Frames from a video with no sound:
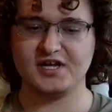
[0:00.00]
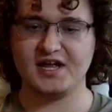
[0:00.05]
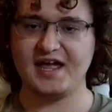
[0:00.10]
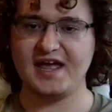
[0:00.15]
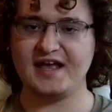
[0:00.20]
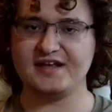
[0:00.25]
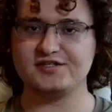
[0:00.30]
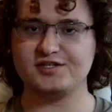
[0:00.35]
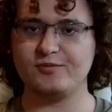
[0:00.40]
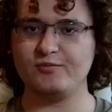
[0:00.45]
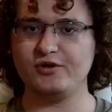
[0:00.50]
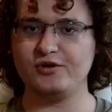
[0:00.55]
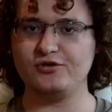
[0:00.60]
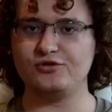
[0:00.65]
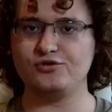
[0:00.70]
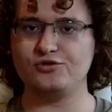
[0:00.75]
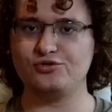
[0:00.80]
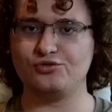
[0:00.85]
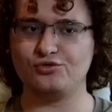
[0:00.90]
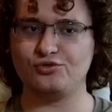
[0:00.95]
as someone
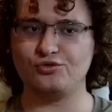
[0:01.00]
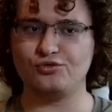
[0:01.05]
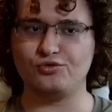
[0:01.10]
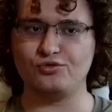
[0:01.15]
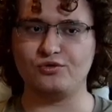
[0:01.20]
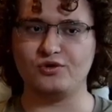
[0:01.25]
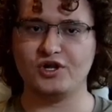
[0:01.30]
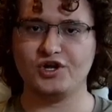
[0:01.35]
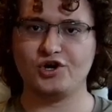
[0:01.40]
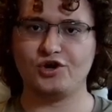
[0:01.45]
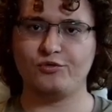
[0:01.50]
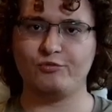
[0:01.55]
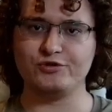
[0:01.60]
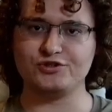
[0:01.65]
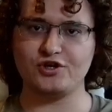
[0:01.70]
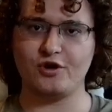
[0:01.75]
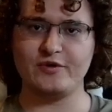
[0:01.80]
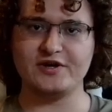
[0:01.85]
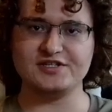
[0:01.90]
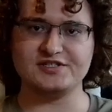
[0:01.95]
who was
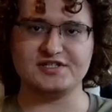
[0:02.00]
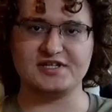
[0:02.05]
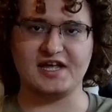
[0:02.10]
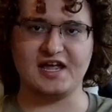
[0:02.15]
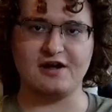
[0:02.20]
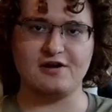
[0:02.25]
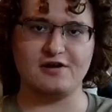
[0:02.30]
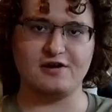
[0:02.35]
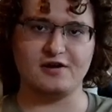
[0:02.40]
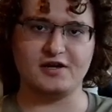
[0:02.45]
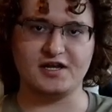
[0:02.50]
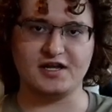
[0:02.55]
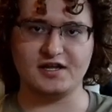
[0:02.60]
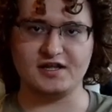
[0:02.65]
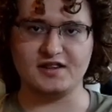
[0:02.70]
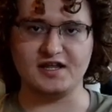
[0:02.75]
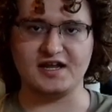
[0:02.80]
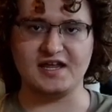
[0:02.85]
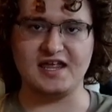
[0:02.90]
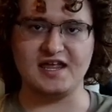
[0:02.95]
always the car-
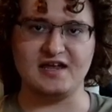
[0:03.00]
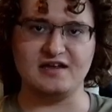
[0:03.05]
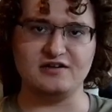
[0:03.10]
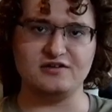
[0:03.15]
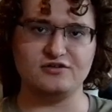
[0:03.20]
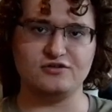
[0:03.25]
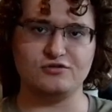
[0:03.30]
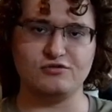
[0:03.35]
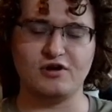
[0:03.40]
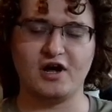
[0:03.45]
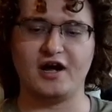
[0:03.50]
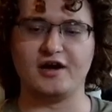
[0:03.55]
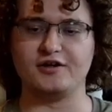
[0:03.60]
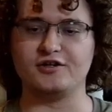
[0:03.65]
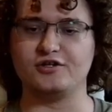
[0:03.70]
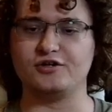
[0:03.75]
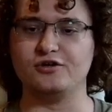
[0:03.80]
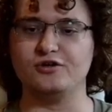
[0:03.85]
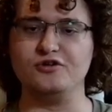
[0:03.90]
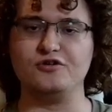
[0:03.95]
the kid who
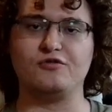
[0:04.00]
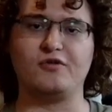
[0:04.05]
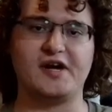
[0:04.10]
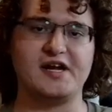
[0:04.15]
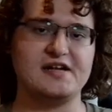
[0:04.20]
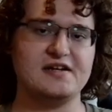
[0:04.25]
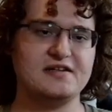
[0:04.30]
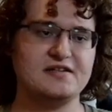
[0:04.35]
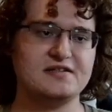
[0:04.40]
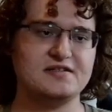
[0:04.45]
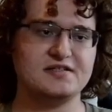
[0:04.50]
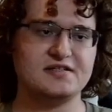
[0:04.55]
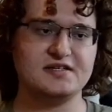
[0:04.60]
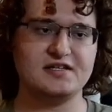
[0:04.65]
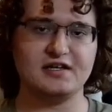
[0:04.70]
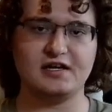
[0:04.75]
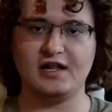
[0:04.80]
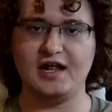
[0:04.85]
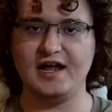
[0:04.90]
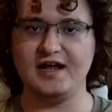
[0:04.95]
got good grades
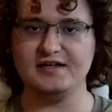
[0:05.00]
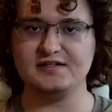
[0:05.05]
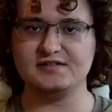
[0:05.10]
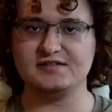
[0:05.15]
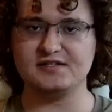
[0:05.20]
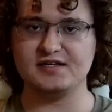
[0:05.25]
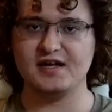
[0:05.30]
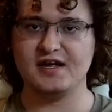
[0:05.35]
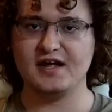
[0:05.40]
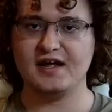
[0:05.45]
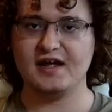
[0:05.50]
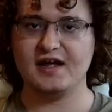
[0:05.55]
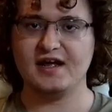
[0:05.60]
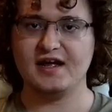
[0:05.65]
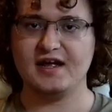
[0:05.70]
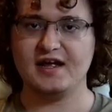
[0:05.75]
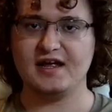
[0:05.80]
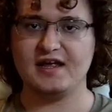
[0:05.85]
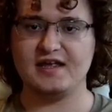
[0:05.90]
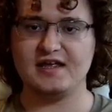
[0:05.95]
in class,
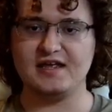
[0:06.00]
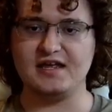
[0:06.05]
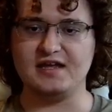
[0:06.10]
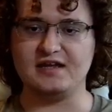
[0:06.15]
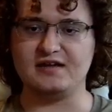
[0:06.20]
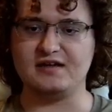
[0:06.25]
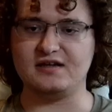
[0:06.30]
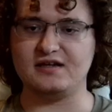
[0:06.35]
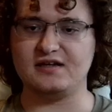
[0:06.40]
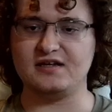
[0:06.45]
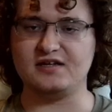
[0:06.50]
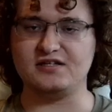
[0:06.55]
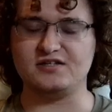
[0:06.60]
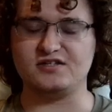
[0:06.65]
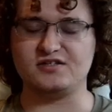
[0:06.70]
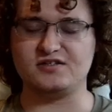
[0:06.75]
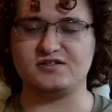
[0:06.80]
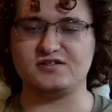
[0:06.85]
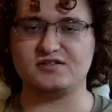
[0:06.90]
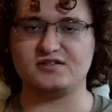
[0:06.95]
it,
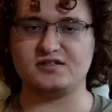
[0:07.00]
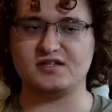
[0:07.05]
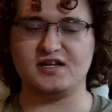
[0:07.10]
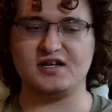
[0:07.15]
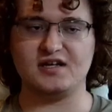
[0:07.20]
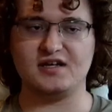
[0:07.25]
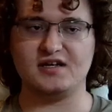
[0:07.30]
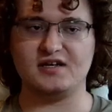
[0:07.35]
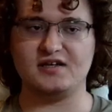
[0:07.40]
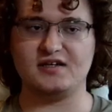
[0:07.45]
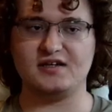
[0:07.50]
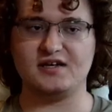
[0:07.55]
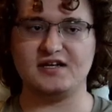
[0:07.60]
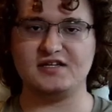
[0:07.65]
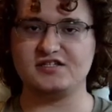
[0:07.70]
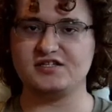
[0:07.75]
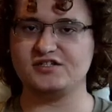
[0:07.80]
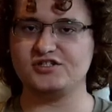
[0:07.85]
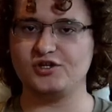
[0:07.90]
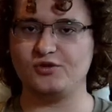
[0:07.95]
it's
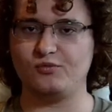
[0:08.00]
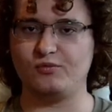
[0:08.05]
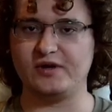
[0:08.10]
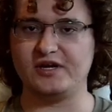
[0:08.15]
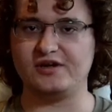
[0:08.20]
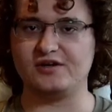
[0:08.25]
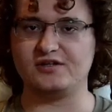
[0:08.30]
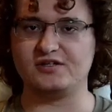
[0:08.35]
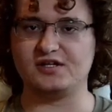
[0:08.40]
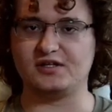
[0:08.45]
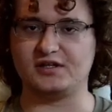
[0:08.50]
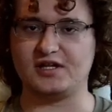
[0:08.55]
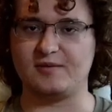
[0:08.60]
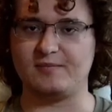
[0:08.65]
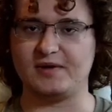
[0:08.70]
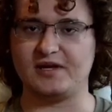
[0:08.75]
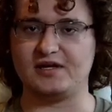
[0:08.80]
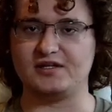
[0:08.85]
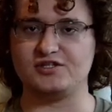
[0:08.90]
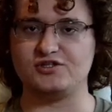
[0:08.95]
it's such a weird
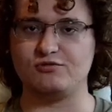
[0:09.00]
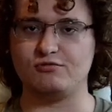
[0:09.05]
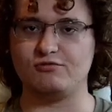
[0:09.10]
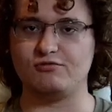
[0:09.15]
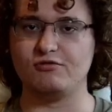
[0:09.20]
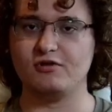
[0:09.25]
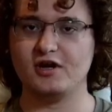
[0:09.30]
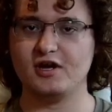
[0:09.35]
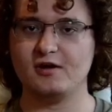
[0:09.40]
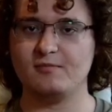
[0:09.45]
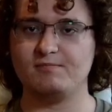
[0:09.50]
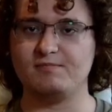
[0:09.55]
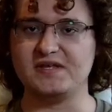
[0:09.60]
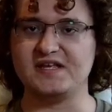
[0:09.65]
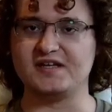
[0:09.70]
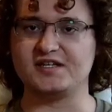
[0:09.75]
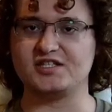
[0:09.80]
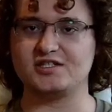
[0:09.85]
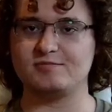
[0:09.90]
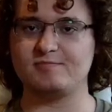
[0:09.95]
dilemma to be
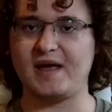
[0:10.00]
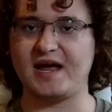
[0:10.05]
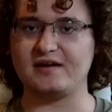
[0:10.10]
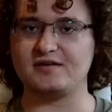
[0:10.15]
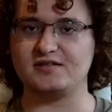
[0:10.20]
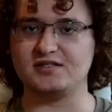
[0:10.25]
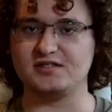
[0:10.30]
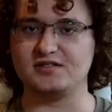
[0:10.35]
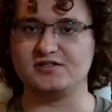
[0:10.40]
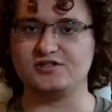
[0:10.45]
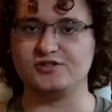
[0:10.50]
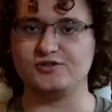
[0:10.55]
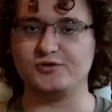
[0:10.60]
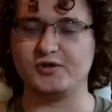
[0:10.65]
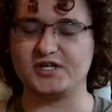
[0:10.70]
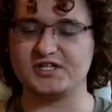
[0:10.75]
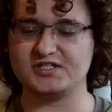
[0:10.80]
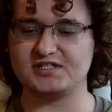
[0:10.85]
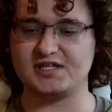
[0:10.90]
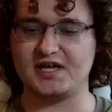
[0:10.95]
expected to
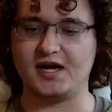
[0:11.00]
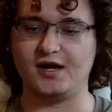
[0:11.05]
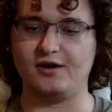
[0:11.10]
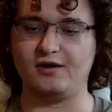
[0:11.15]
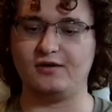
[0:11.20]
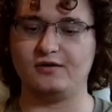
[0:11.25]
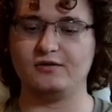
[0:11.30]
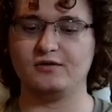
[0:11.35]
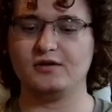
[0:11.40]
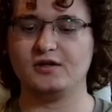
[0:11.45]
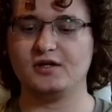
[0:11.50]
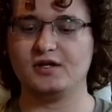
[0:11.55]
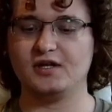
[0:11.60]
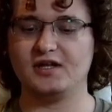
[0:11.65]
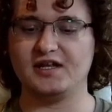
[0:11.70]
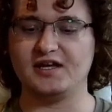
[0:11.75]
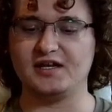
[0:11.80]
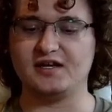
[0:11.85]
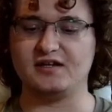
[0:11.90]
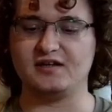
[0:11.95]
excel
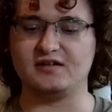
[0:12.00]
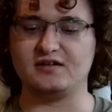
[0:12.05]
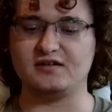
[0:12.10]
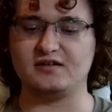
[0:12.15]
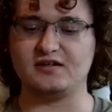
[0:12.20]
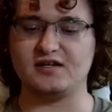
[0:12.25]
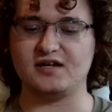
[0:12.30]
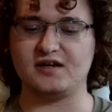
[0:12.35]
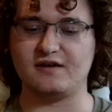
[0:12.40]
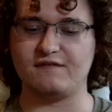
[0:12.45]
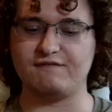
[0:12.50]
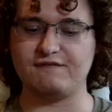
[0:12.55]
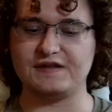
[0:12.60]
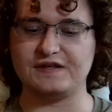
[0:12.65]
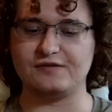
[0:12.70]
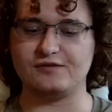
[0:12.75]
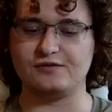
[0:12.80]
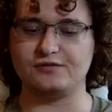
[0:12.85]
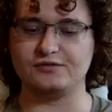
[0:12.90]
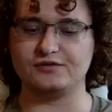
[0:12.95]
in in a
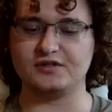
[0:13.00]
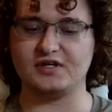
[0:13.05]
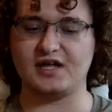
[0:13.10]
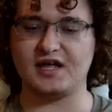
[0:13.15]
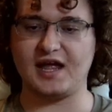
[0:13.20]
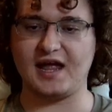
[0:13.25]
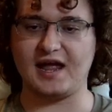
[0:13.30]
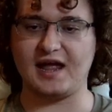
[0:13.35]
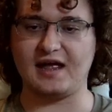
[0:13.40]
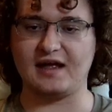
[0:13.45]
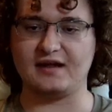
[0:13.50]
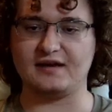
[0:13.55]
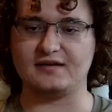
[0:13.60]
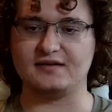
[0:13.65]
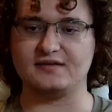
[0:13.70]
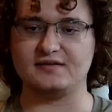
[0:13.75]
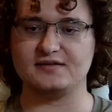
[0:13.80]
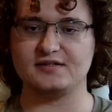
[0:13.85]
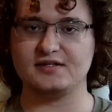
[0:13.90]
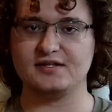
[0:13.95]
field and